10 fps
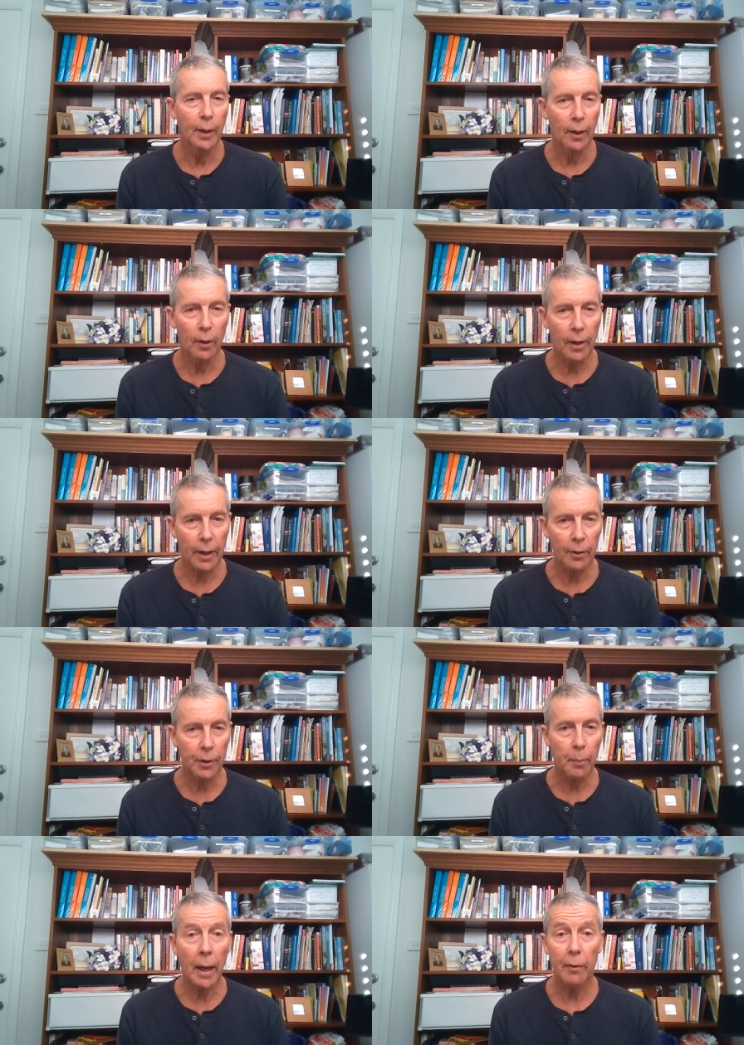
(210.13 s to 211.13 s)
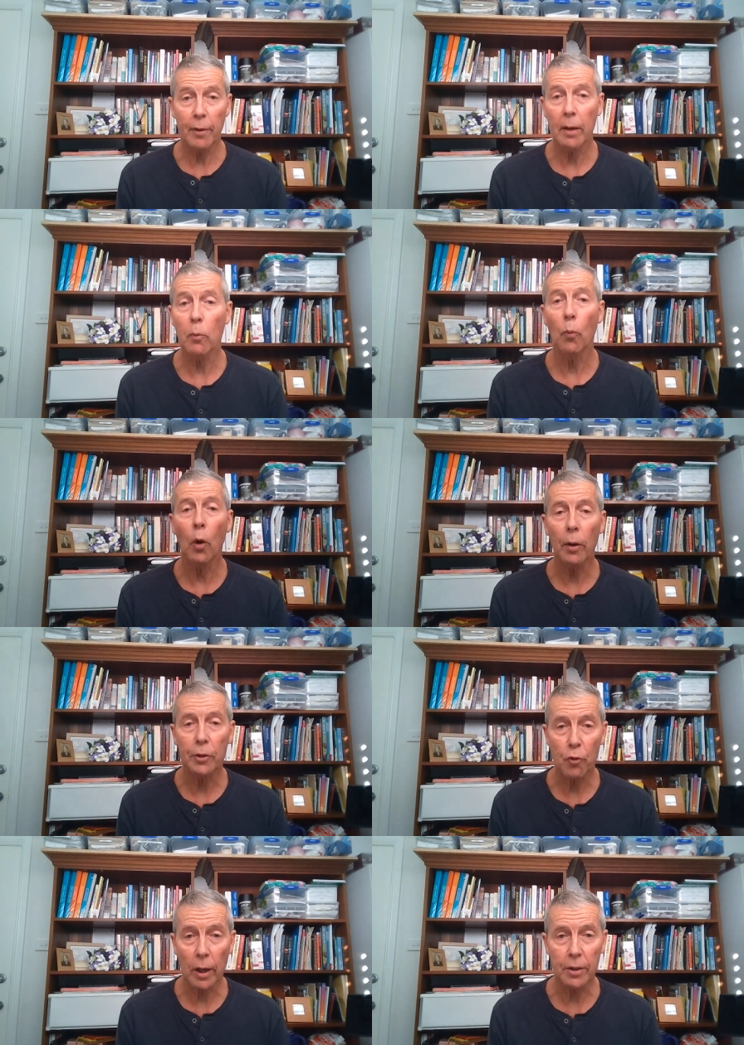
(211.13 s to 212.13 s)
All right, on to the main event. What
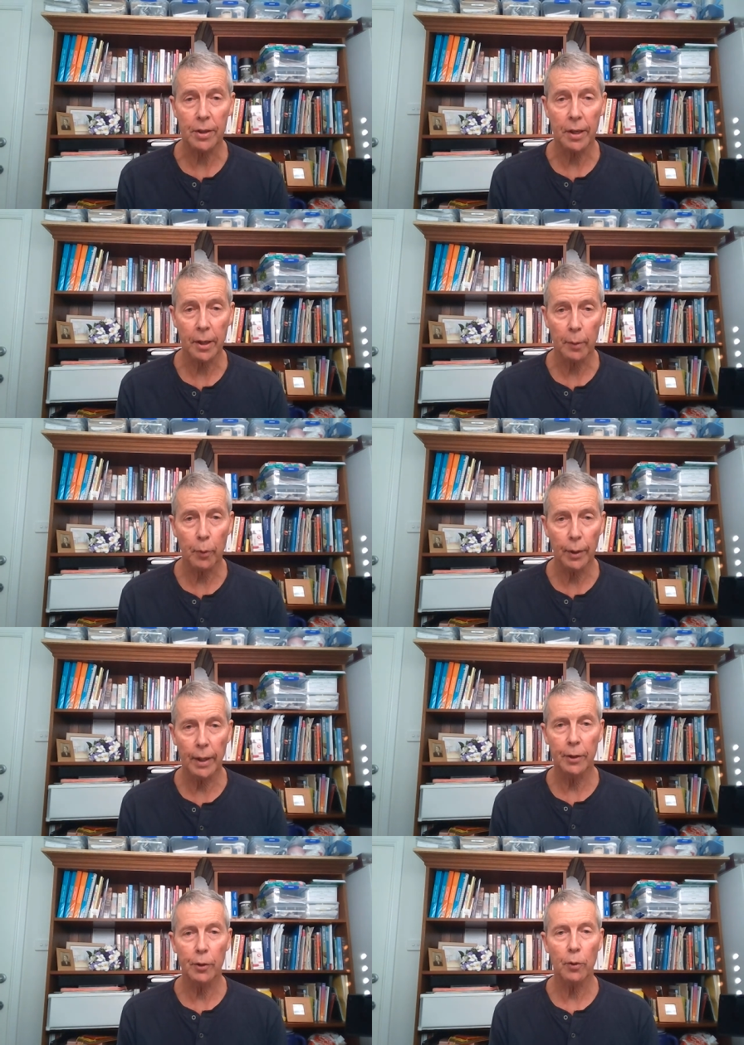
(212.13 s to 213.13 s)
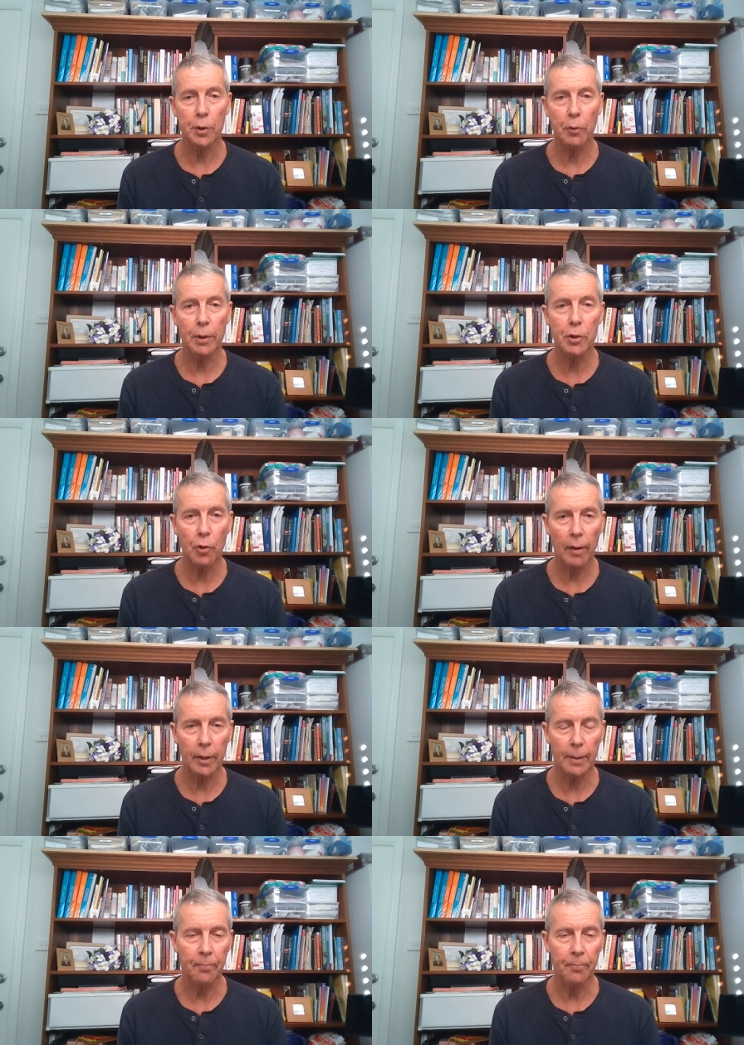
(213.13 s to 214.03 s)
drugs are you going to put in your syringe driver?